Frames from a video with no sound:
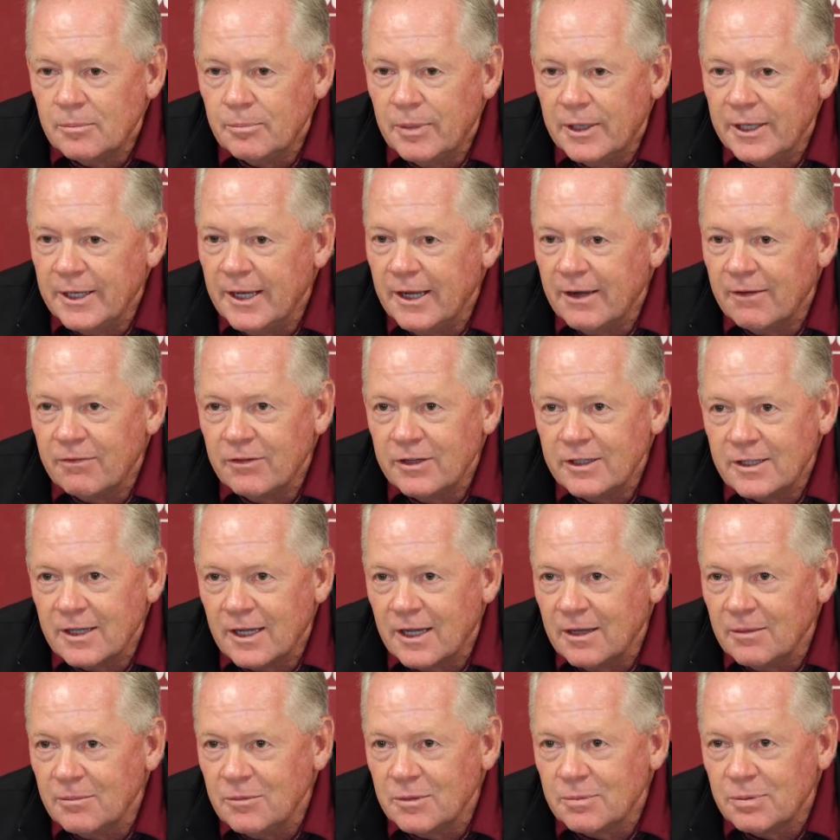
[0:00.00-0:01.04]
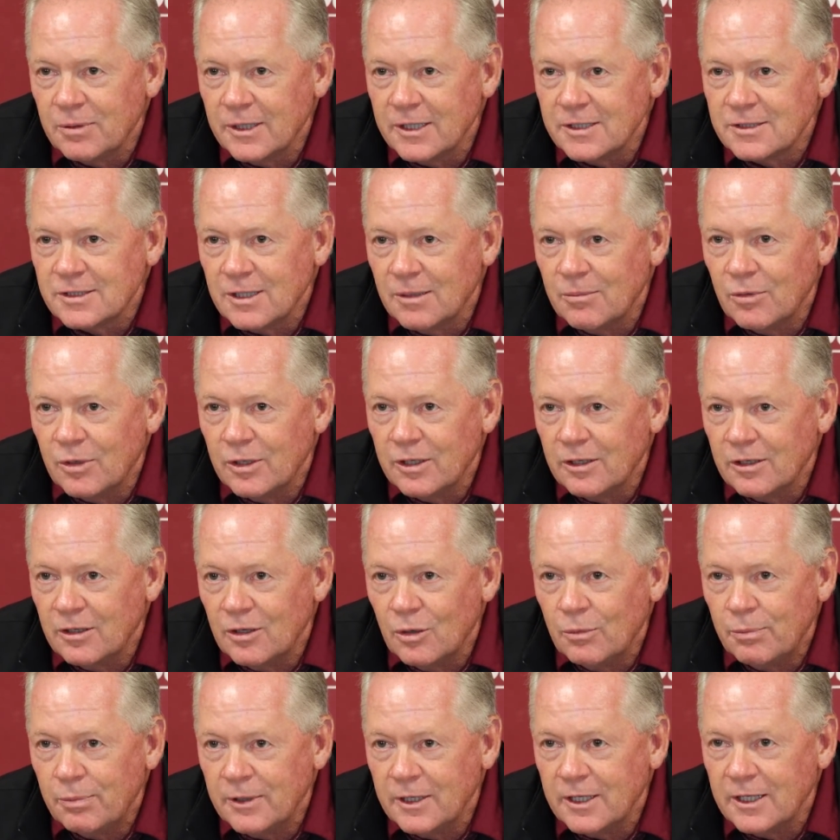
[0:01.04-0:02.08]
But every time you play someone an
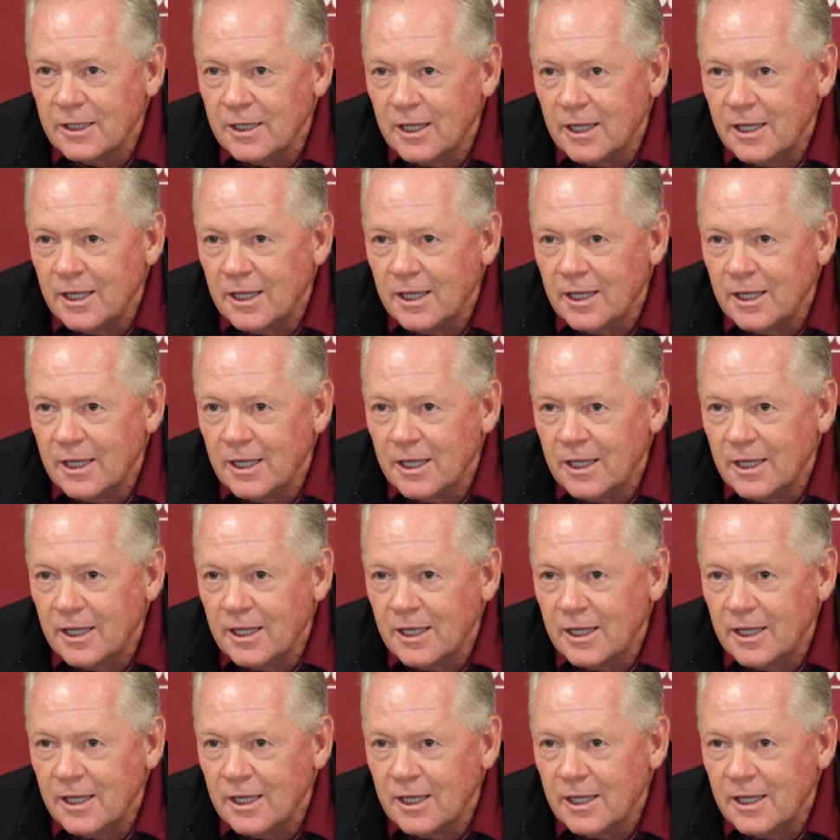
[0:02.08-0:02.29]
opening